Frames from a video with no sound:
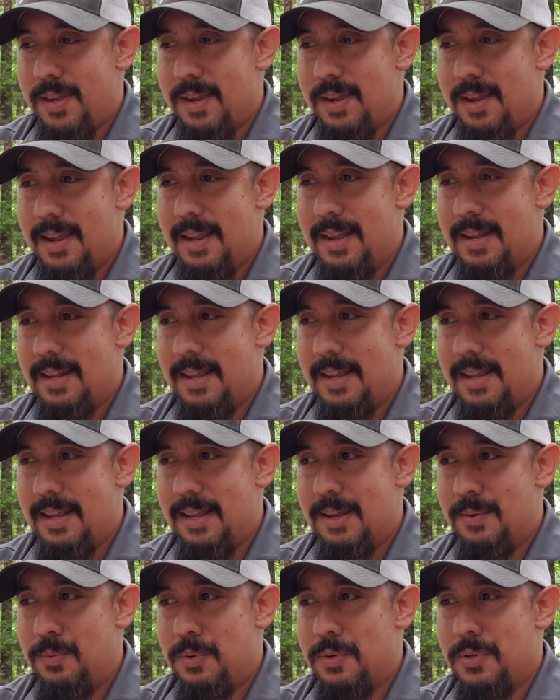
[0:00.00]

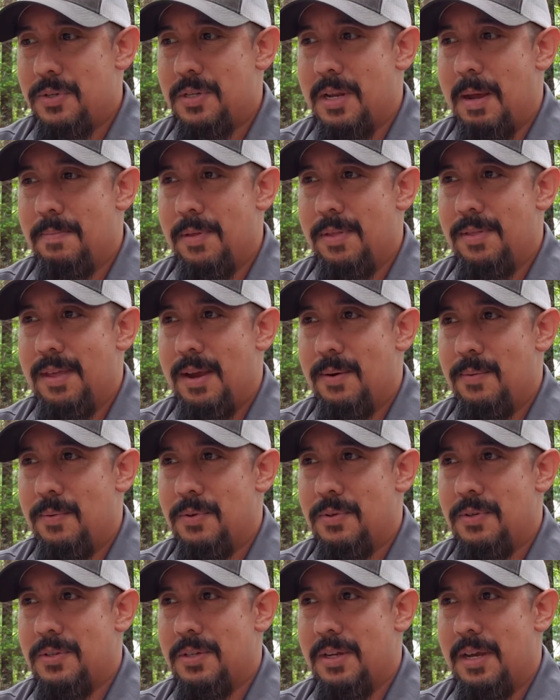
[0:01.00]
It was something that
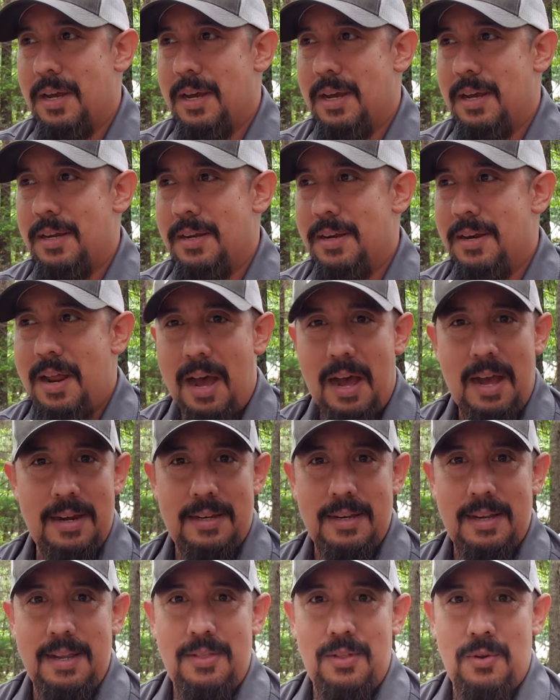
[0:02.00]
was not
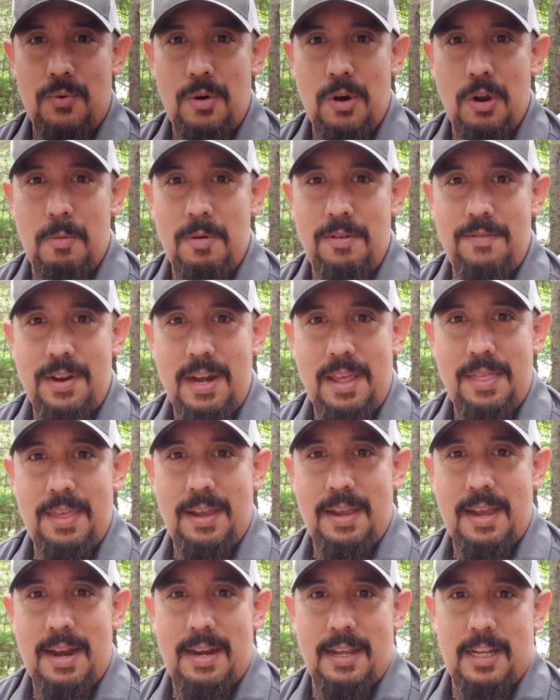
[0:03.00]
in the realm of
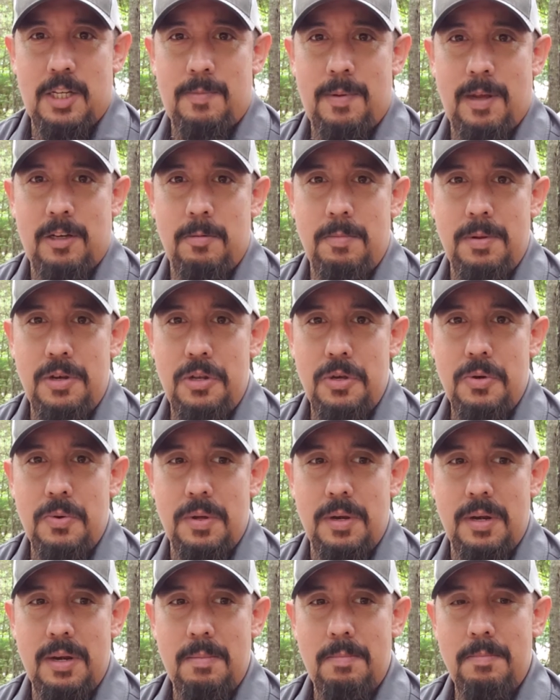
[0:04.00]
anything I'd expect to be
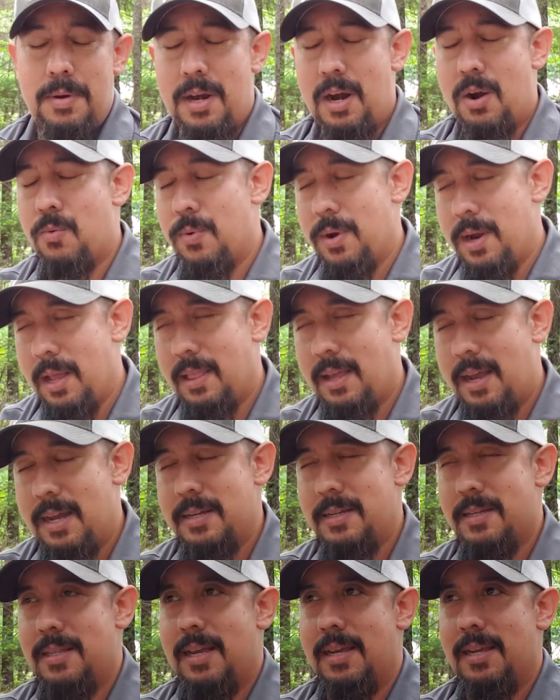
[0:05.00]
doing, but I
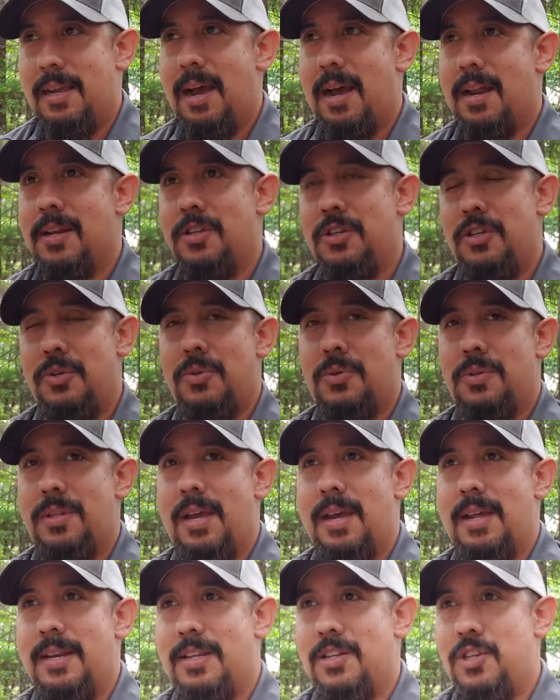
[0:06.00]
realized that God is using
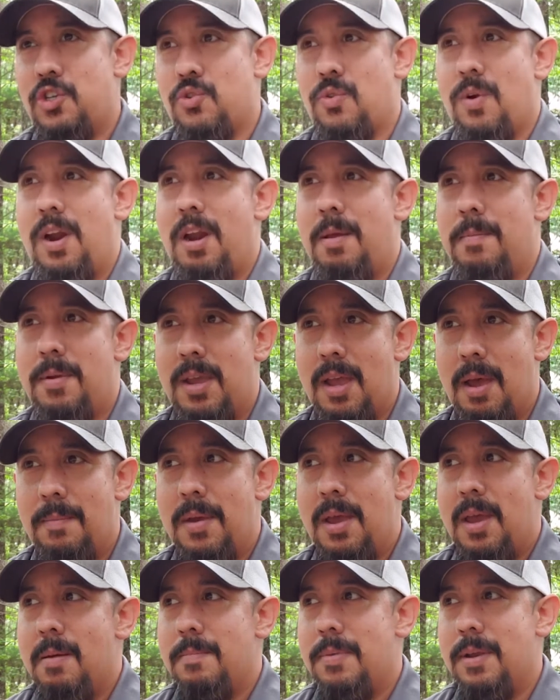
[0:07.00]
that. He's training me up,
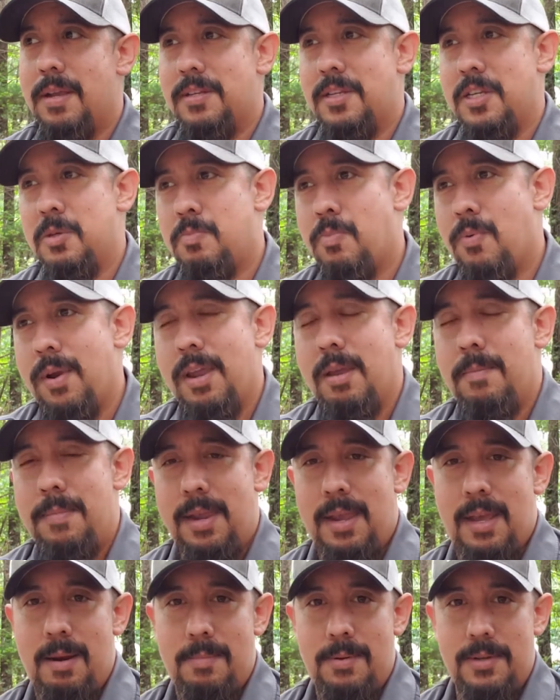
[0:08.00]
because He's bringing me
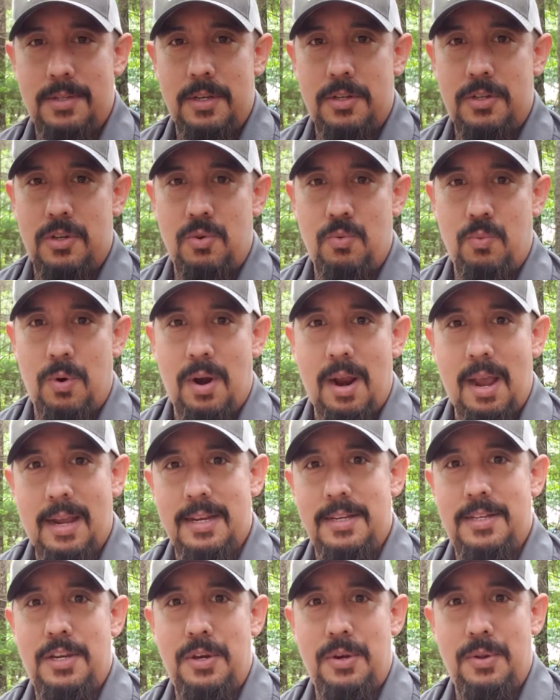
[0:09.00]
in a position where I
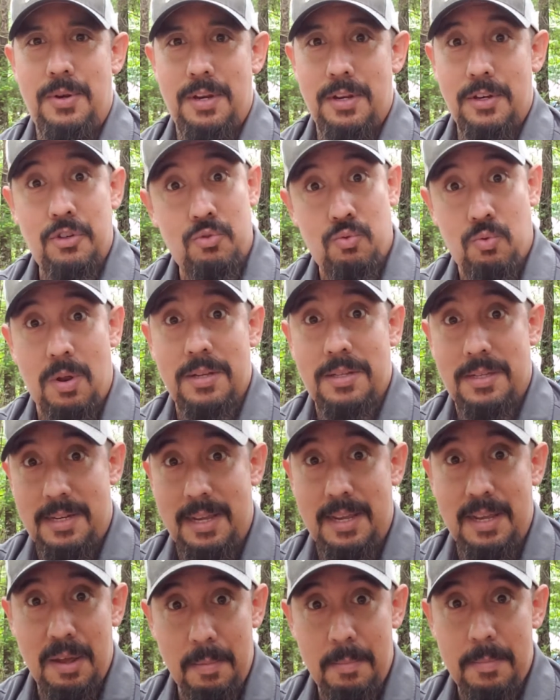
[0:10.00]
continue to trust
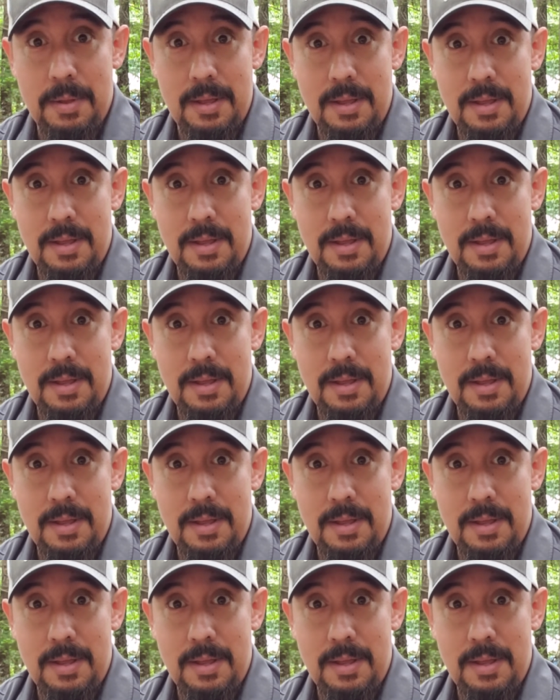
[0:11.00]
Him.